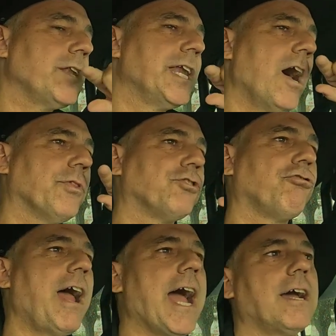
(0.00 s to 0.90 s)
Now the
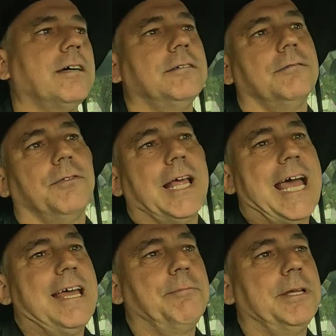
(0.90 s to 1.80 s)
track
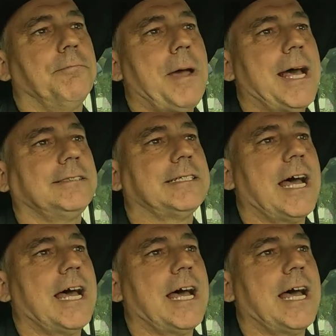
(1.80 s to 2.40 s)
that had been passed